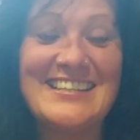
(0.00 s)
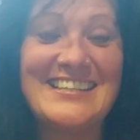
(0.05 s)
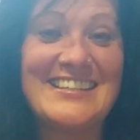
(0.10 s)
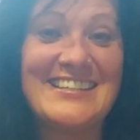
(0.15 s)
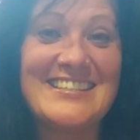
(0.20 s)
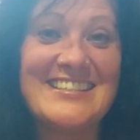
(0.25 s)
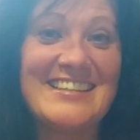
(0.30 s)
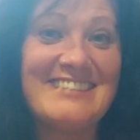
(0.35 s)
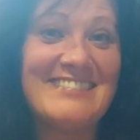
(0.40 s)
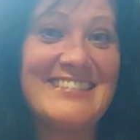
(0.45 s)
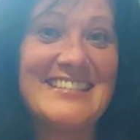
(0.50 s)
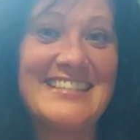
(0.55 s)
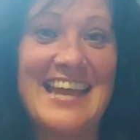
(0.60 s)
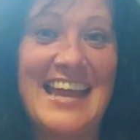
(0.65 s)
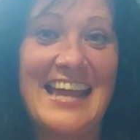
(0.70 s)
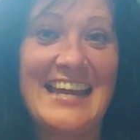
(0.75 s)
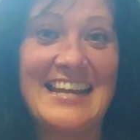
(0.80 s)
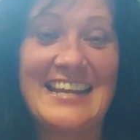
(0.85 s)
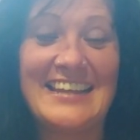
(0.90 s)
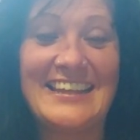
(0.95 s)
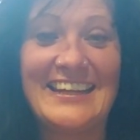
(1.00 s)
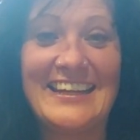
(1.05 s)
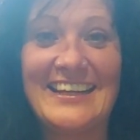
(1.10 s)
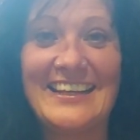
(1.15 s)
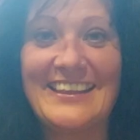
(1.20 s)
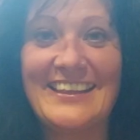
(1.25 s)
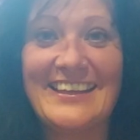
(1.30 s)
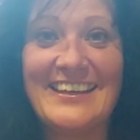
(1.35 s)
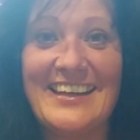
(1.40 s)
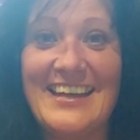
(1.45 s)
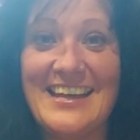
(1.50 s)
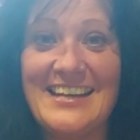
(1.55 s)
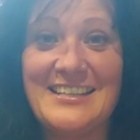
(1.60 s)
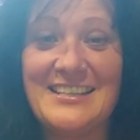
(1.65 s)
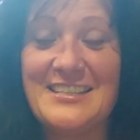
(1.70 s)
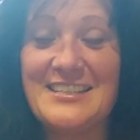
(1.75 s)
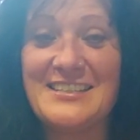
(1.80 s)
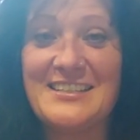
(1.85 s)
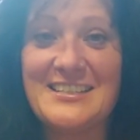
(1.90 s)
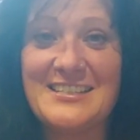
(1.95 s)
because there isn't anything that
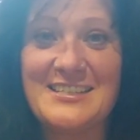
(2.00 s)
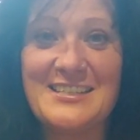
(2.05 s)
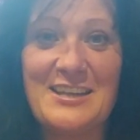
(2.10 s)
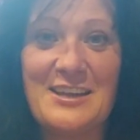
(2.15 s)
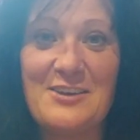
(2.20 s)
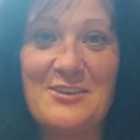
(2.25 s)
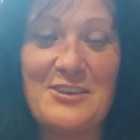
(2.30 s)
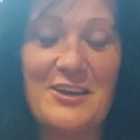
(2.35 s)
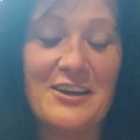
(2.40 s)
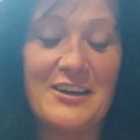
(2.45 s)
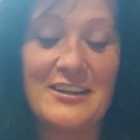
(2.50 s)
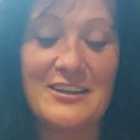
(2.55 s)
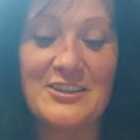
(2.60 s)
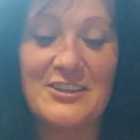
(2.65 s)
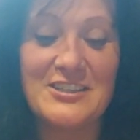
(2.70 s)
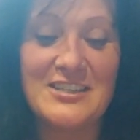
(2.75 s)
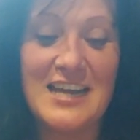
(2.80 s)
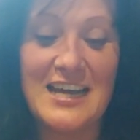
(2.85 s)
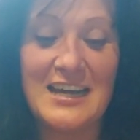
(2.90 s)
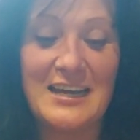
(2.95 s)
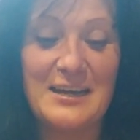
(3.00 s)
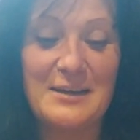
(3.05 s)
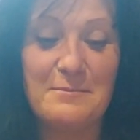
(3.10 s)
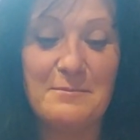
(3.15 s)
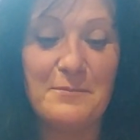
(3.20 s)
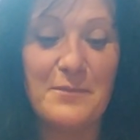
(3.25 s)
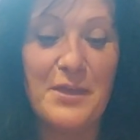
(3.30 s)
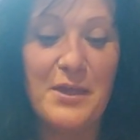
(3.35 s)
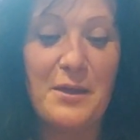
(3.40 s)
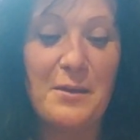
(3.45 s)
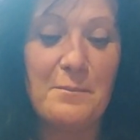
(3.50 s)
Hinton doesn't know that I could tell him,